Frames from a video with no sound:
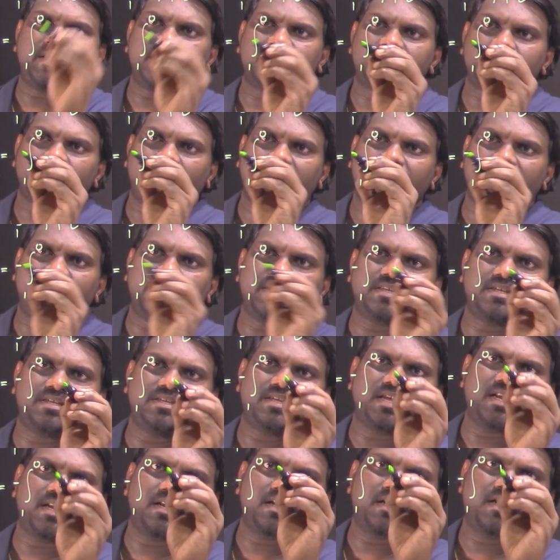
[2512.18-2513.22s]
Minus
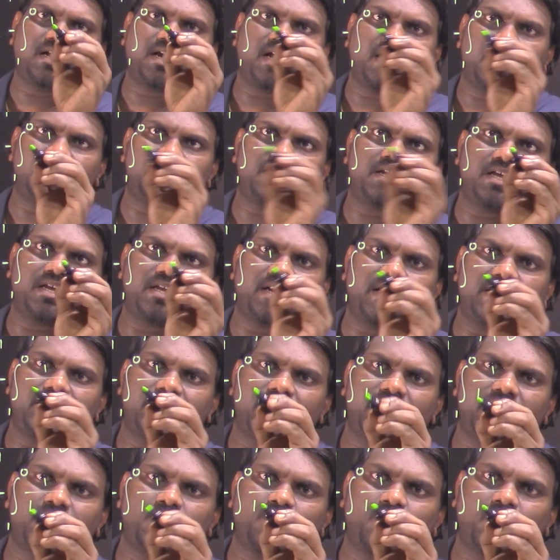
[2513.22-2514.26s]
can't I
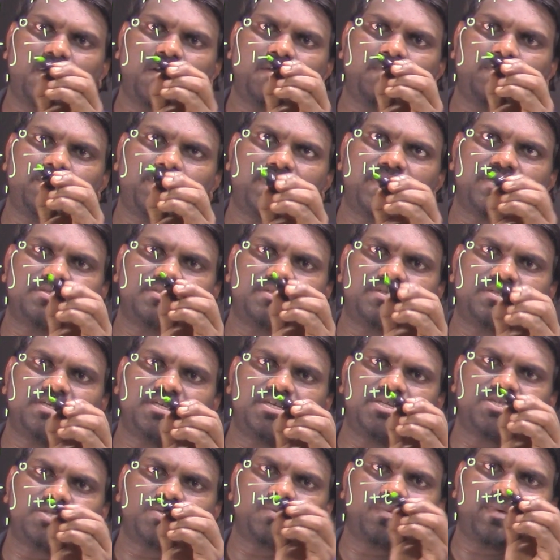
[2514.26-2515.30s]
write like 1 plus
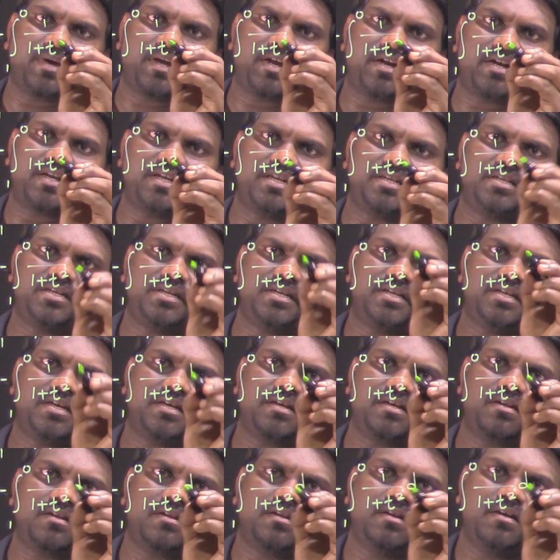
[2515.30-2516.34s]
t square dt,
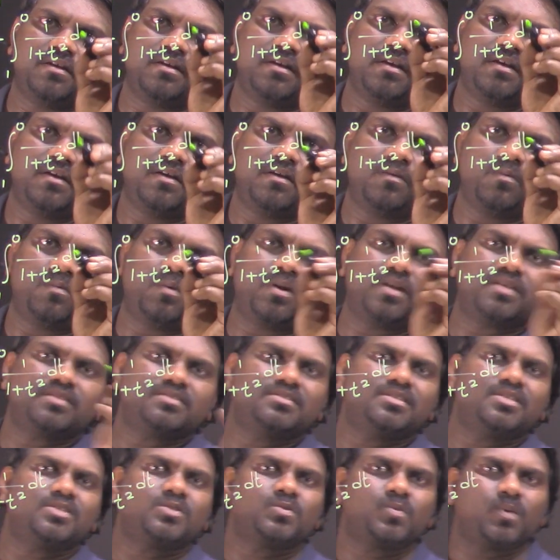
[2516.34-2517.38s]
dear? What
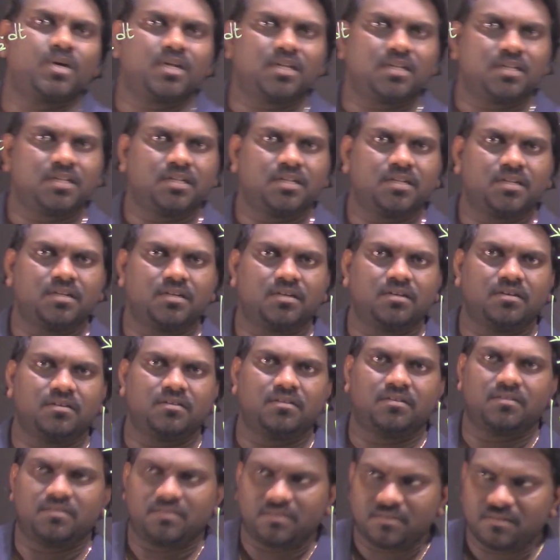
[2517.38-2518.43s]
is this one?
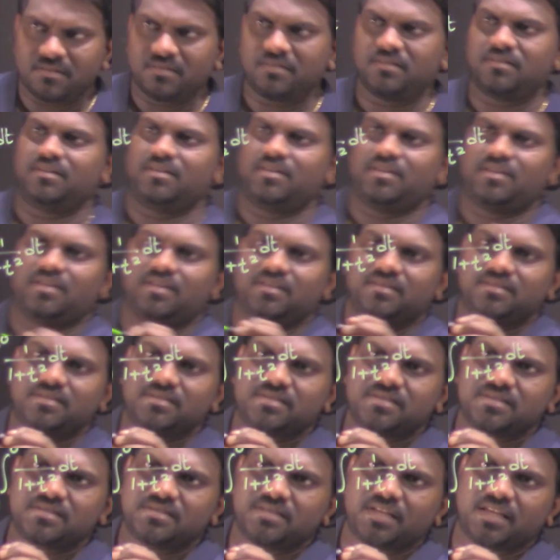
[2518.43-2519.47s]

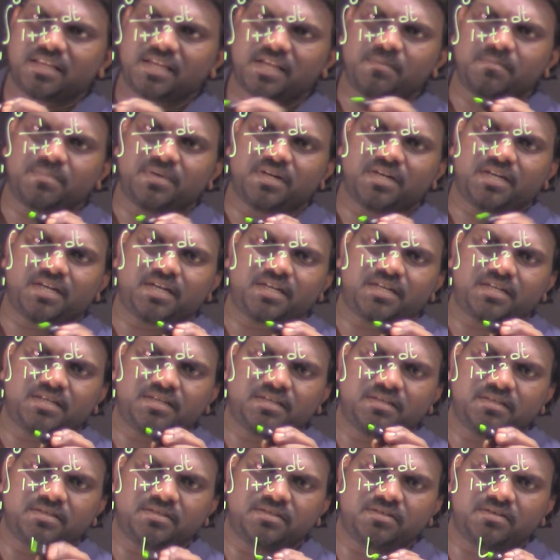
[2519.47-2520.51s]
This is nothing but
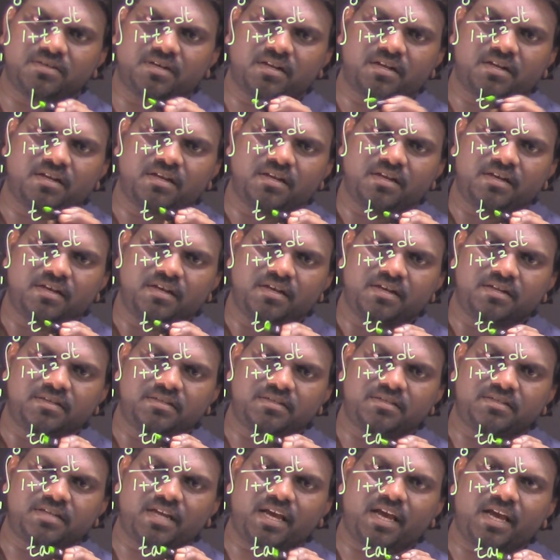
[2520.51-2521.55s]
your
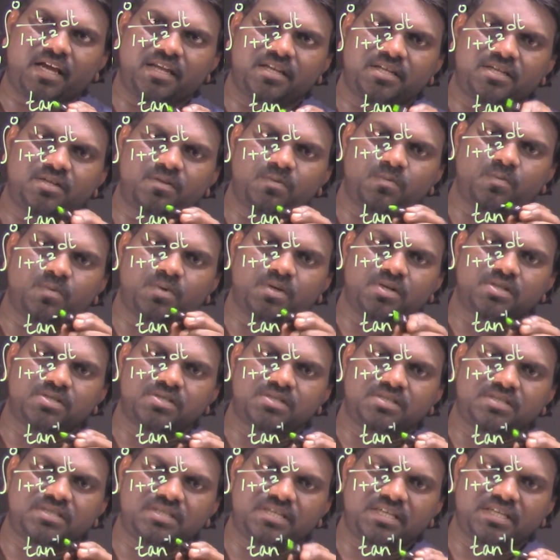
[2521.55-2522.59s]
tan
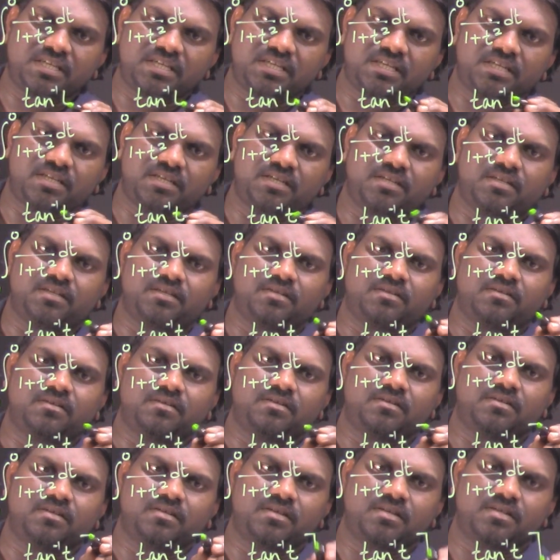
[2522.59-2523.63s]
inverse t,
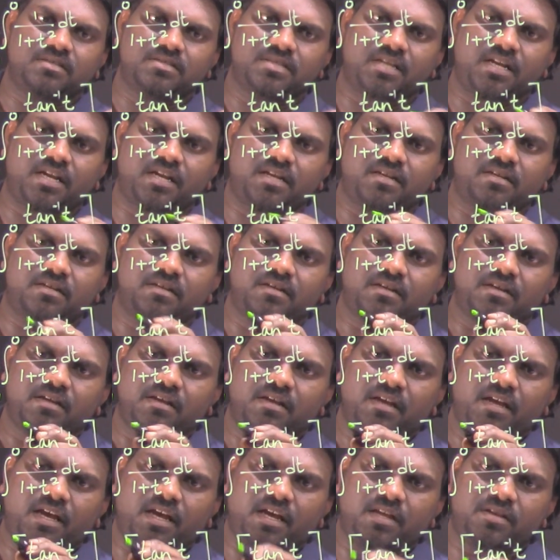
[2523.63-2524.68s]
isn't it?
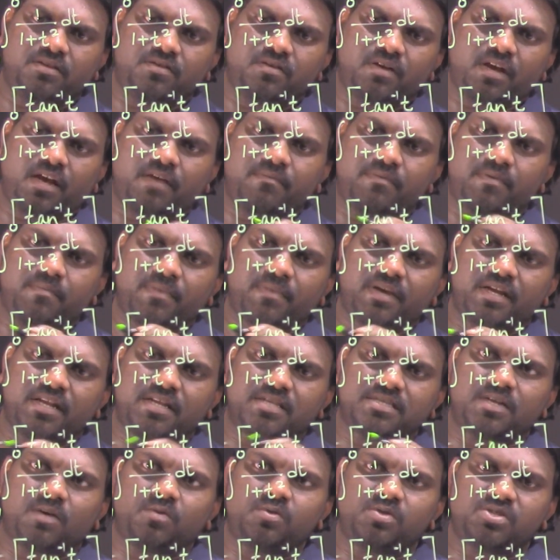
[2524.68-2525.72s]
And you a
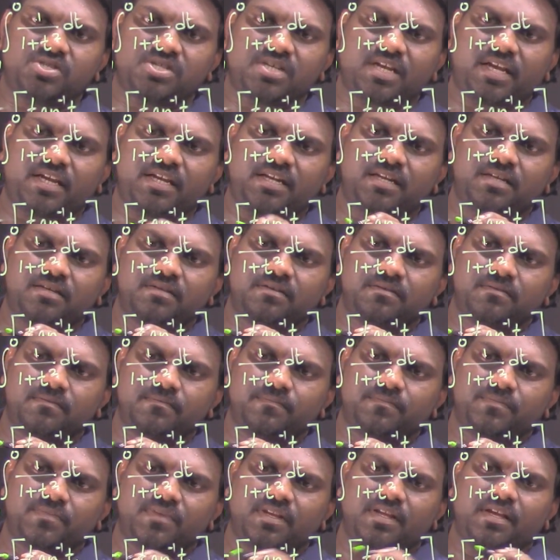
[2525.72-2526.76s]
minus outside,
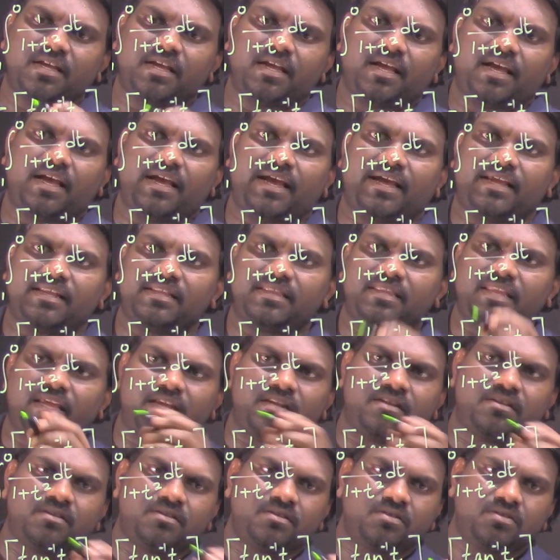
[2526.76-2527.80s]
and
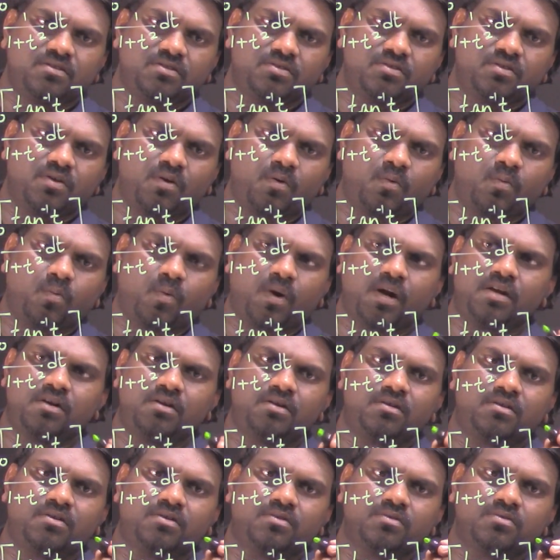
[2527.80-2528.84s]
then your
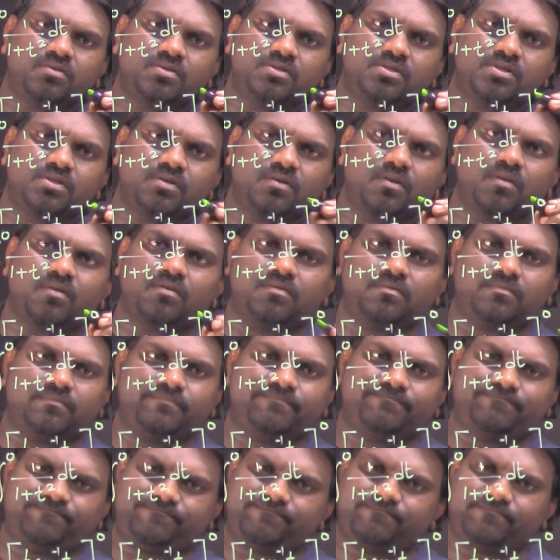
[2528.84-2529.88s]
1 to
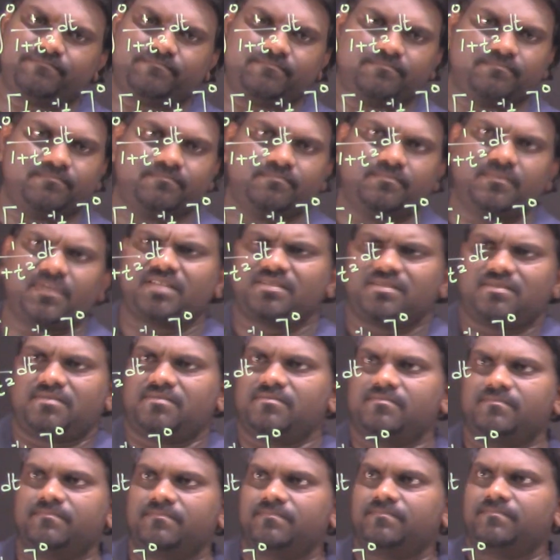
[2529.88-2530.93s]
0. That's
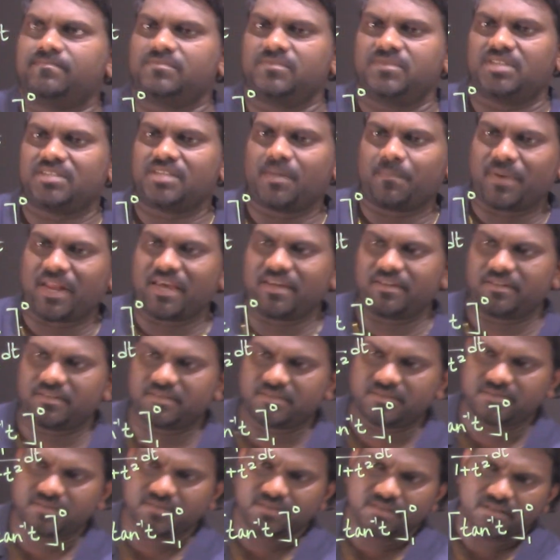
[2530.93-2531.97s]
it. Just apply
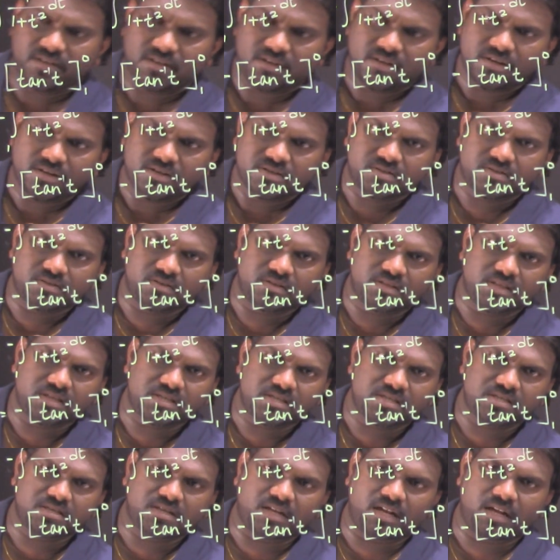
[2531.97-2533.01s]
it. So
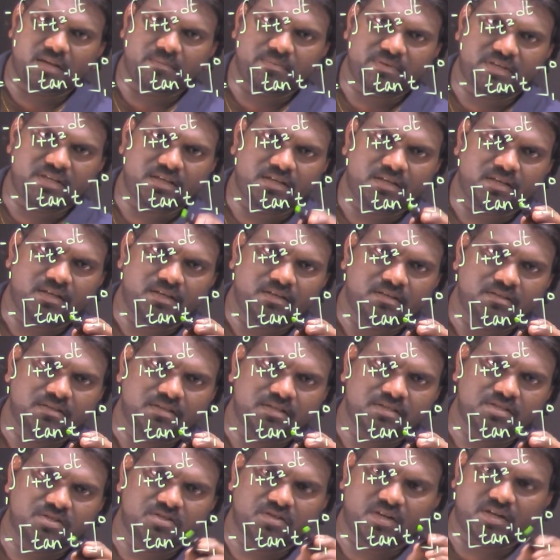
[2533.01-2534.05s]
this is gonna be,
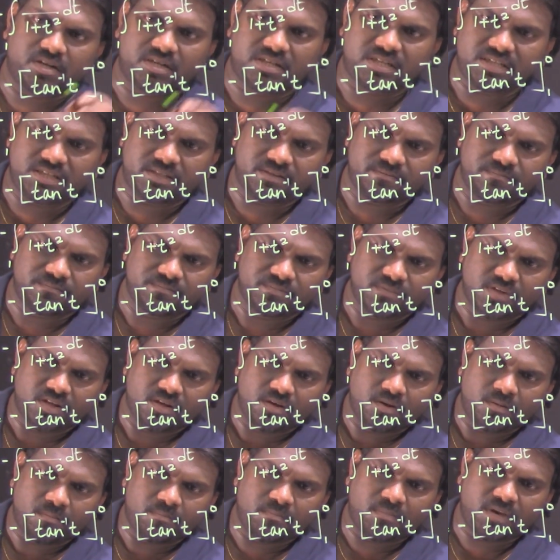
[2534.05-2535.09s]
this is your t
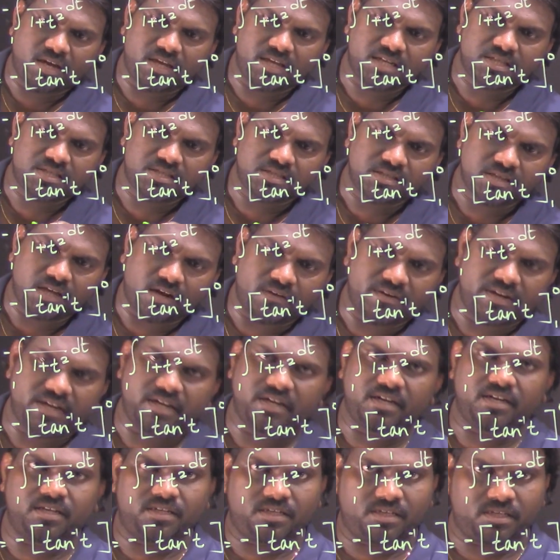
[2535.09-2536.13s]
minus out
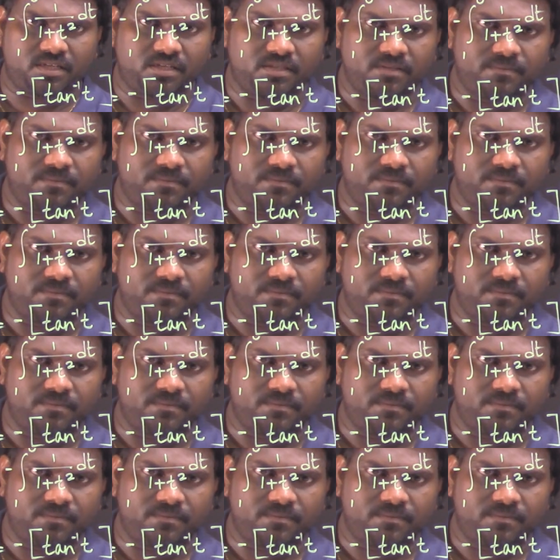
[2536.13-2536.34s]
end,